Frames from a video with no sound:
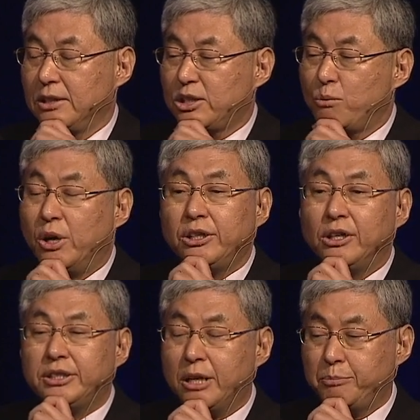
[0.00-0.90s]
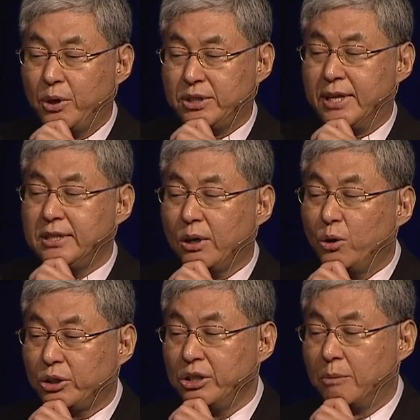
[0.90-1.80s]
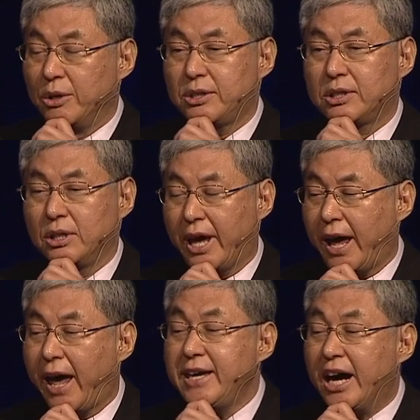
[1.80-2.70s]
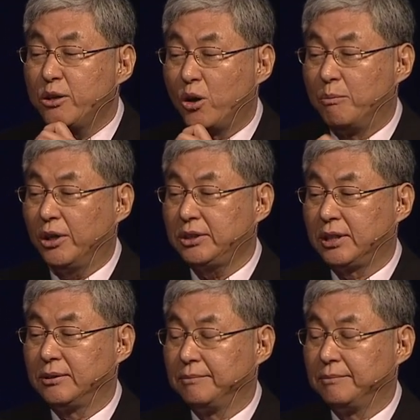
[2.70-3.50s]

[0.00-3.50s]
So 100% autonomous AI robot.